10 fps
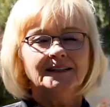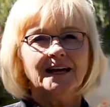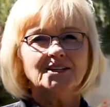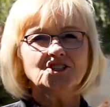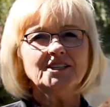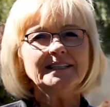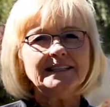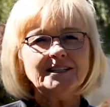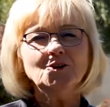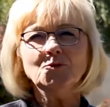that she
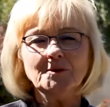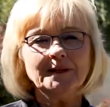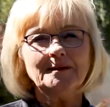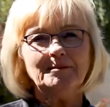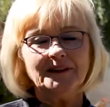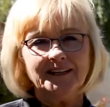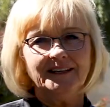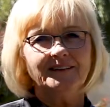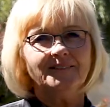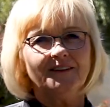didn't really
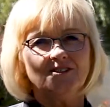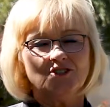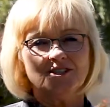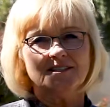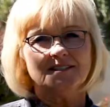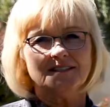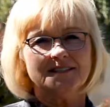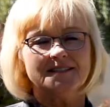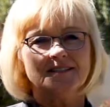believe in Jesus.